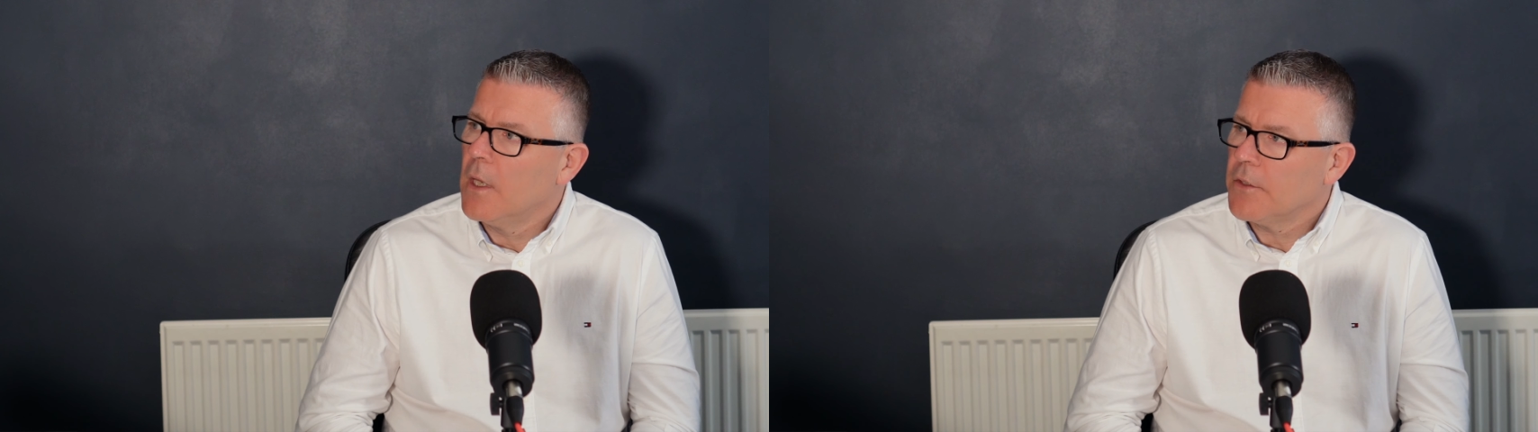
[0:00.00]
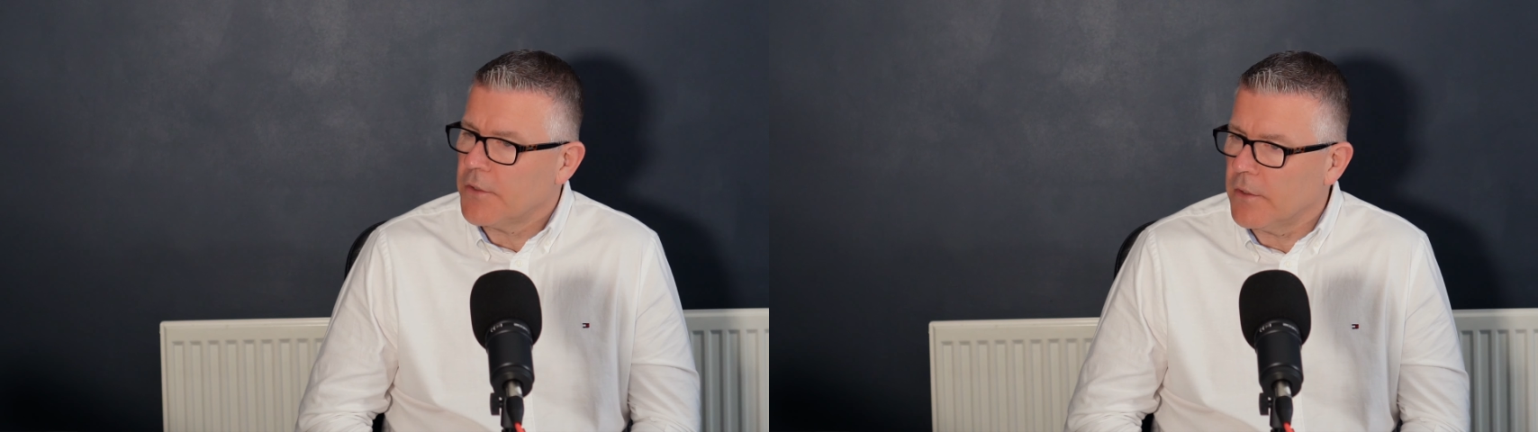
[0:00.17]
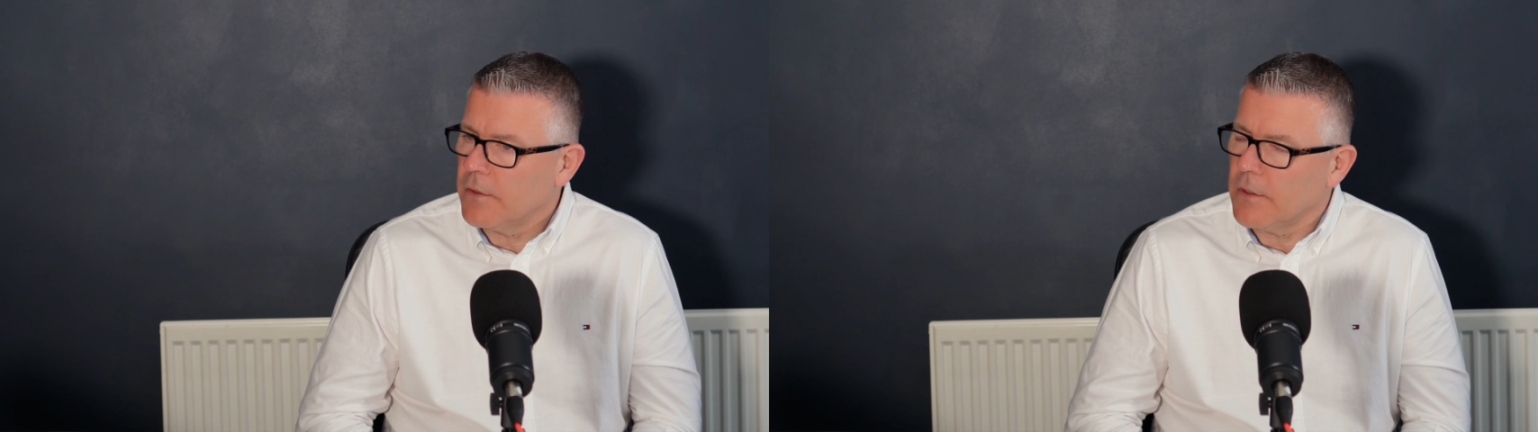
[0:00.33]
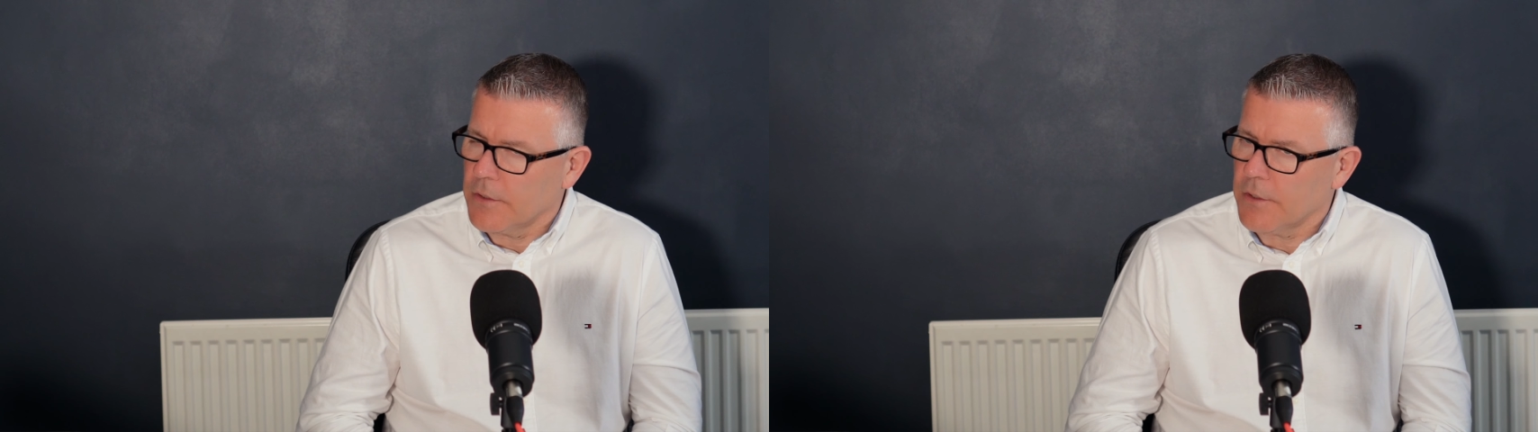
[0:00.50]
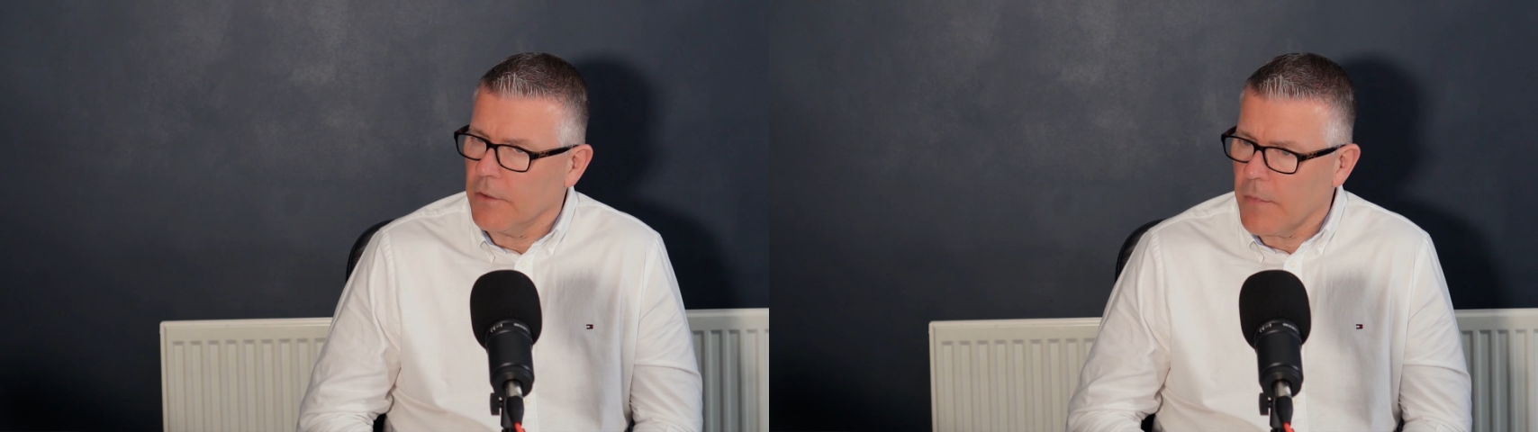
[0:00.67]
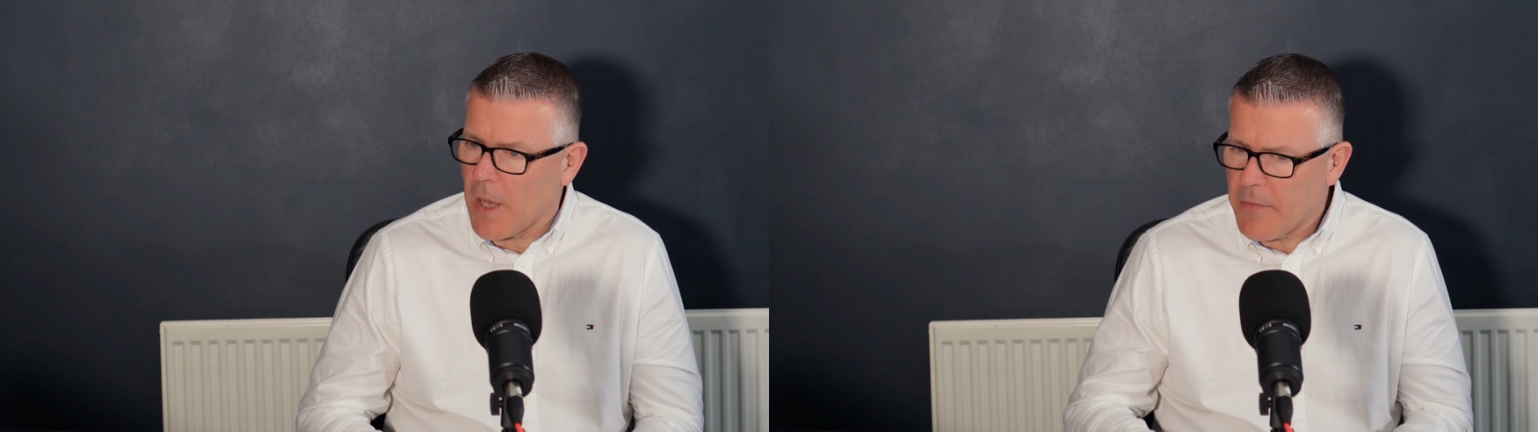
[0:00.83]
So
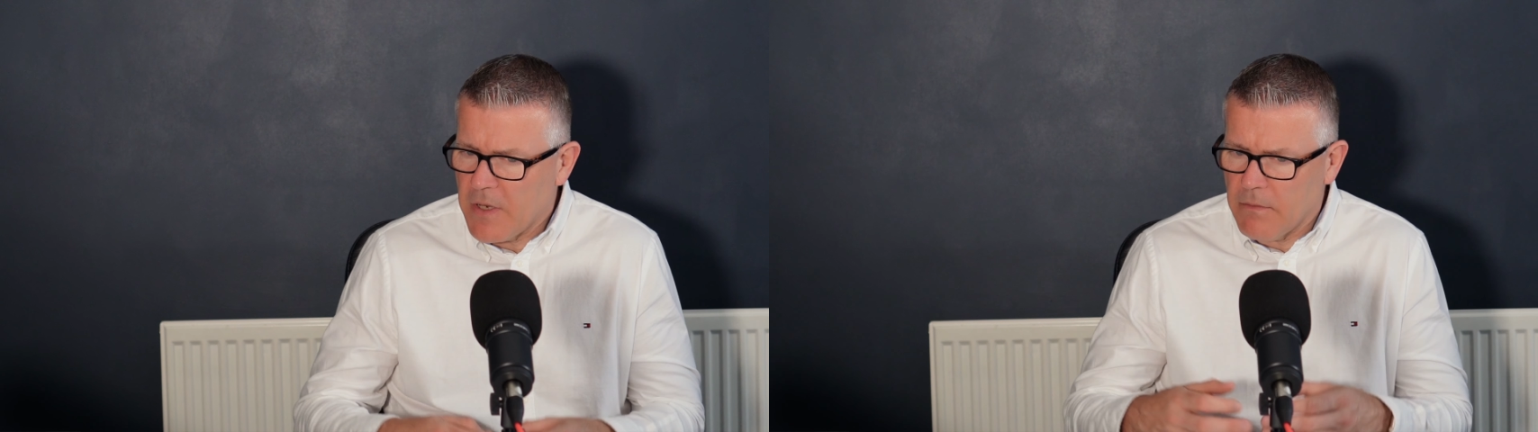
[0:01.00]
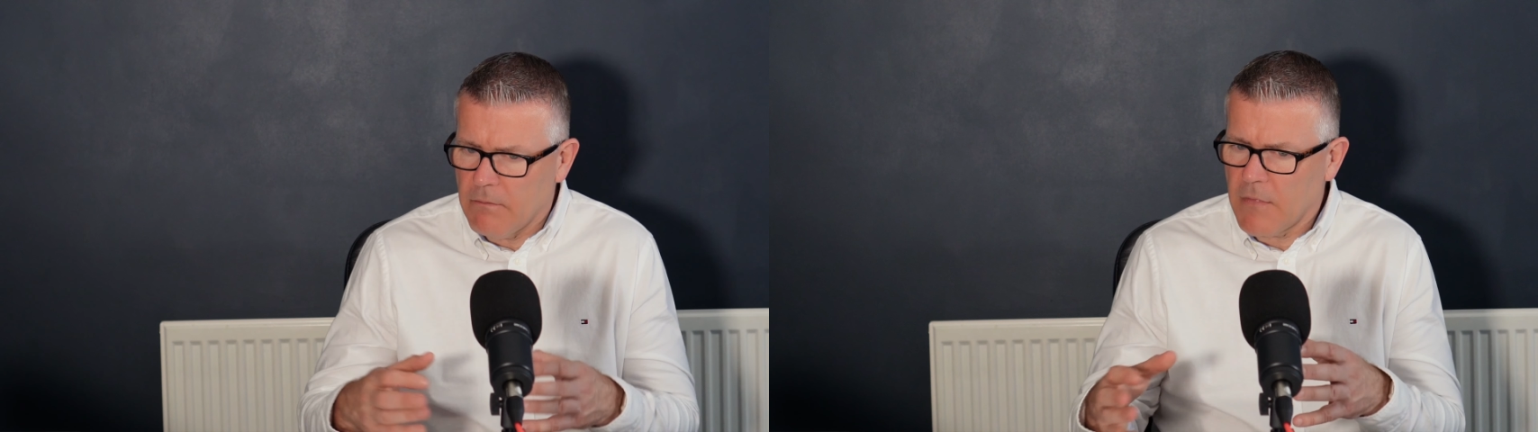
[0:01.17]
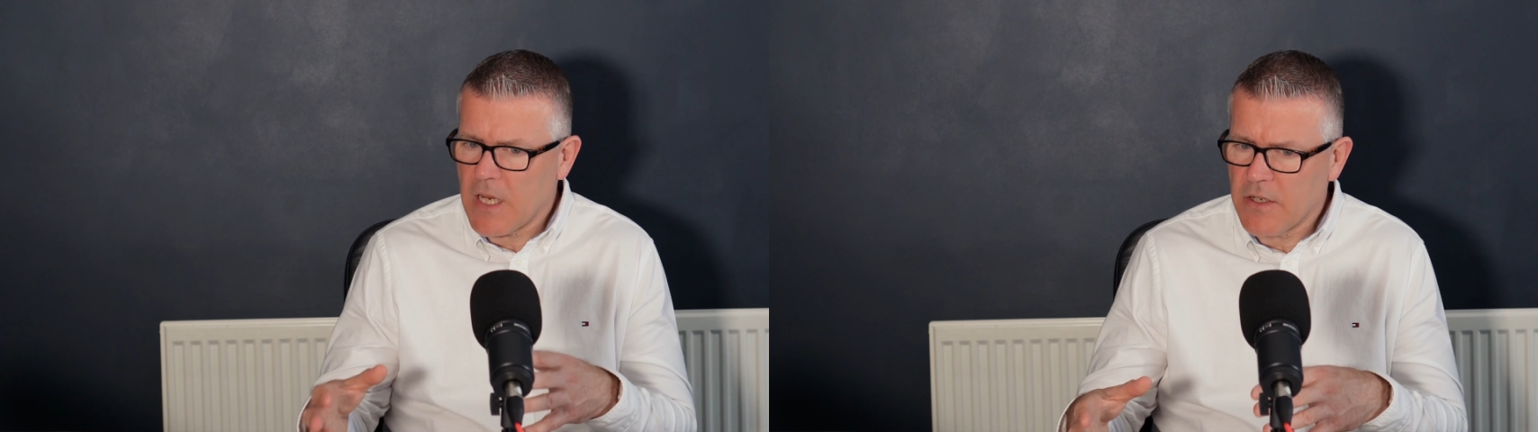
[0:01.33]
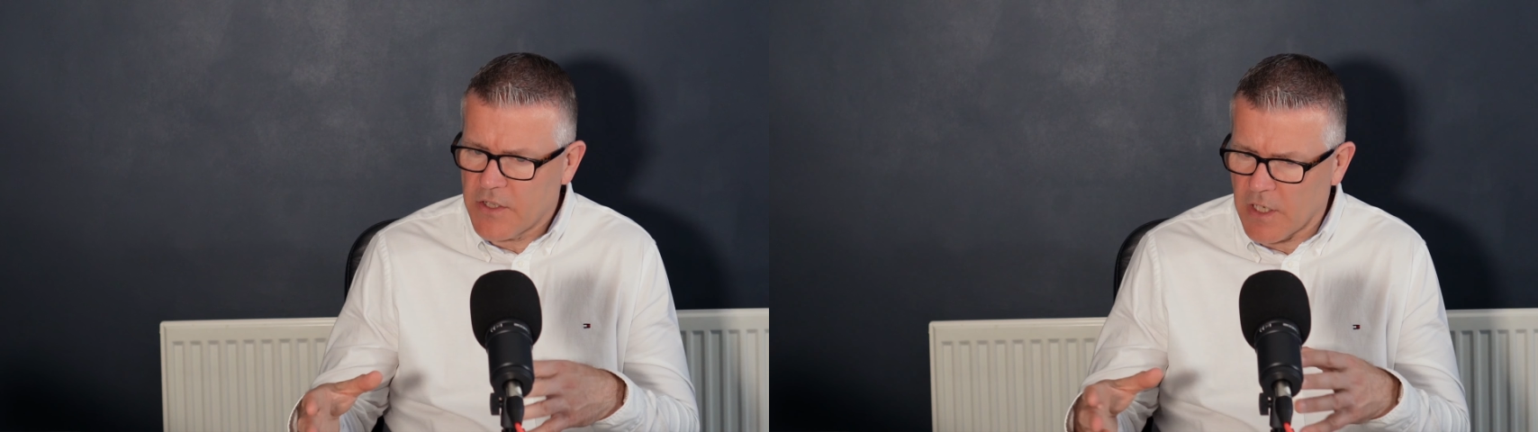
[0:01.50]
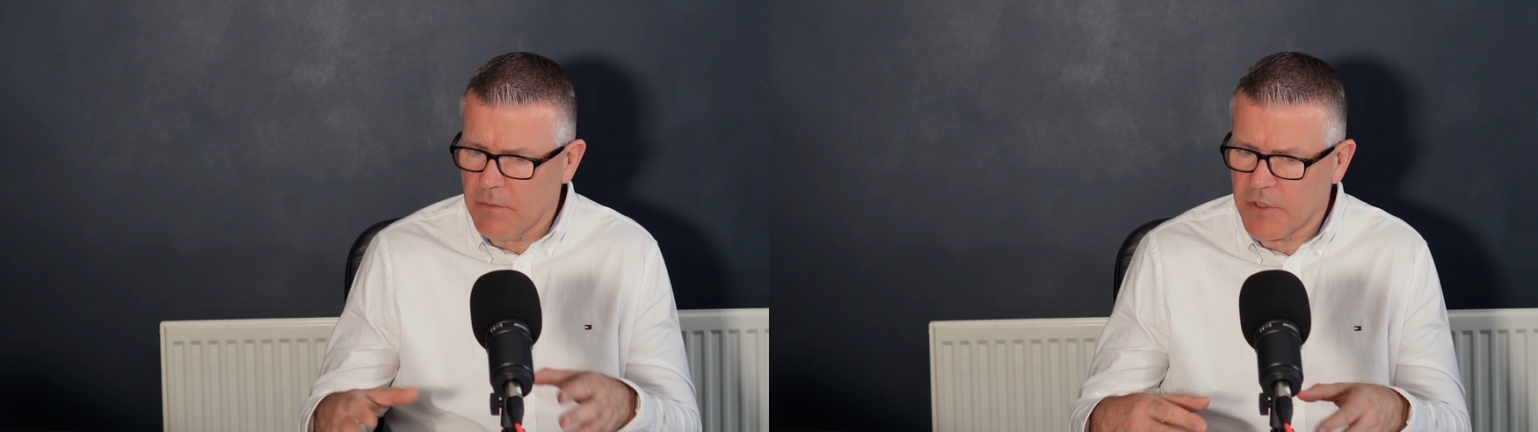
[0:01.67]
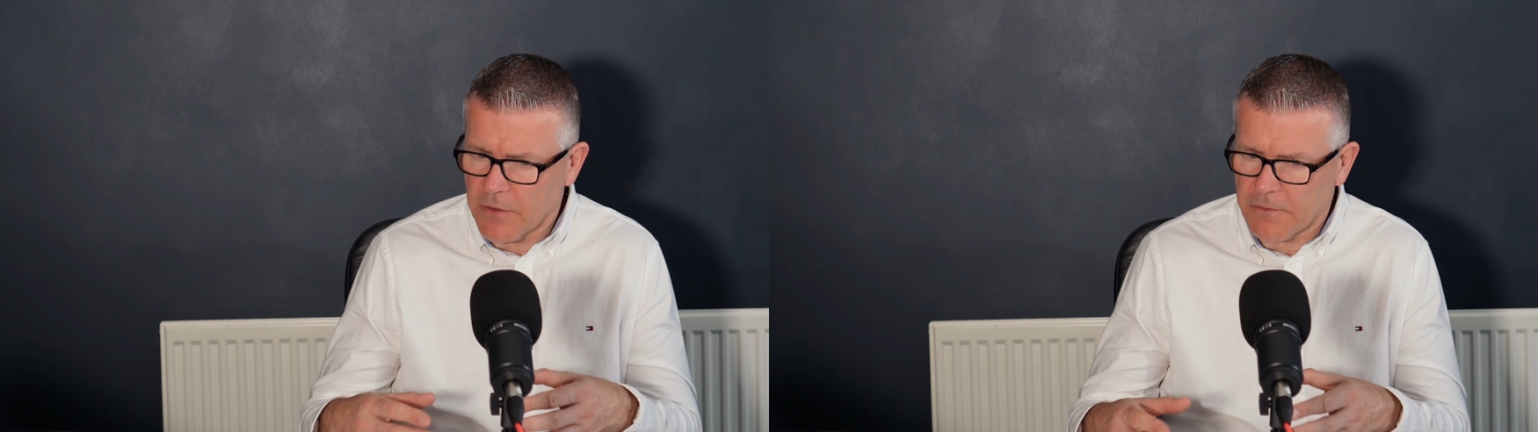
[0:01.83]
I mean, in
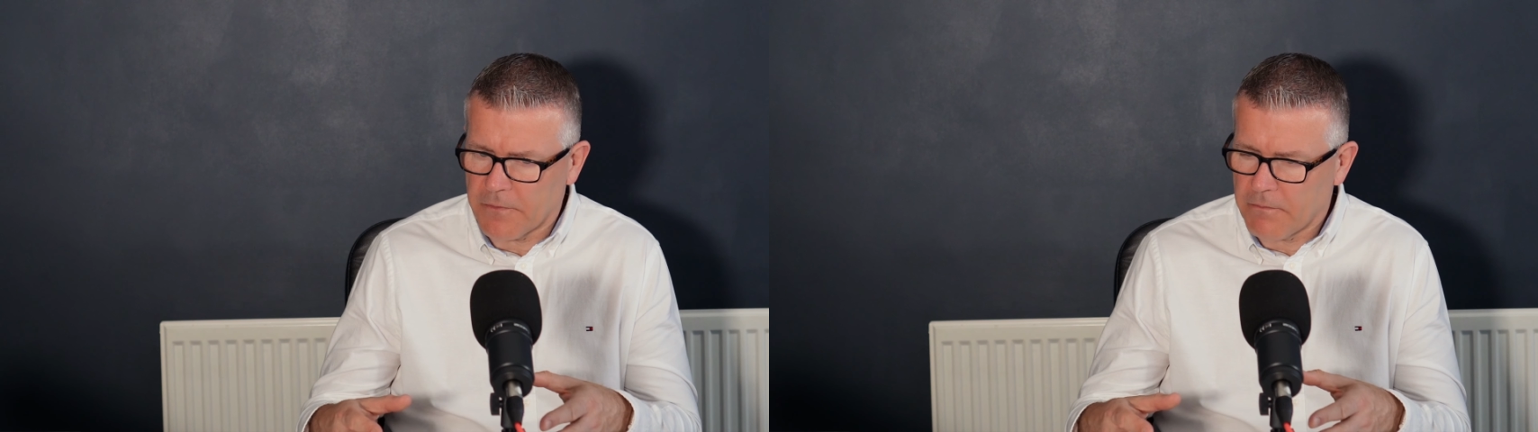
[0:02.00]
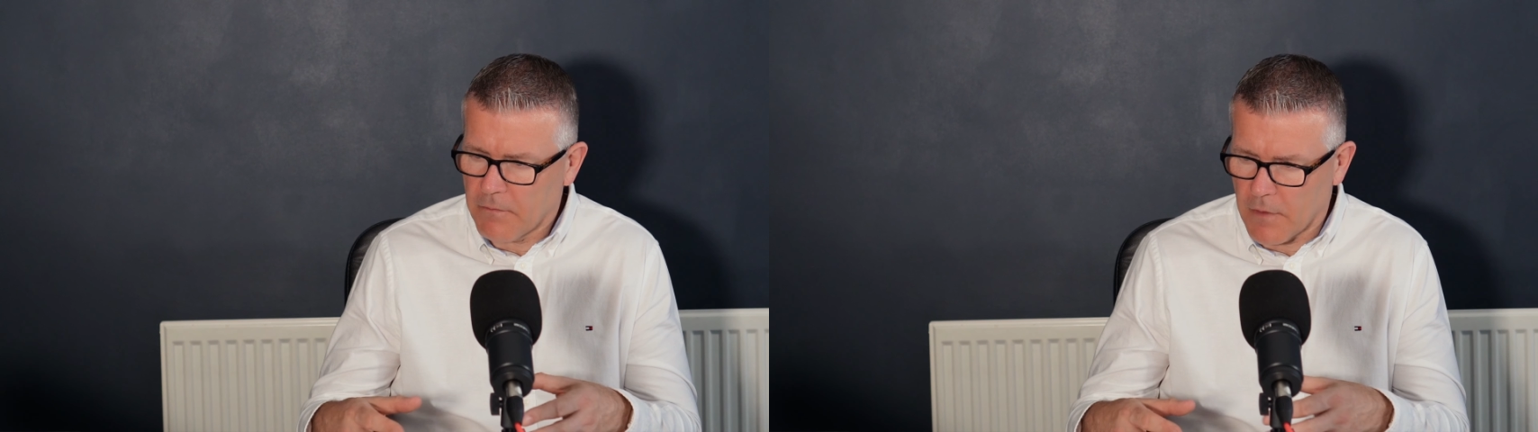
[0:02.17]
terms of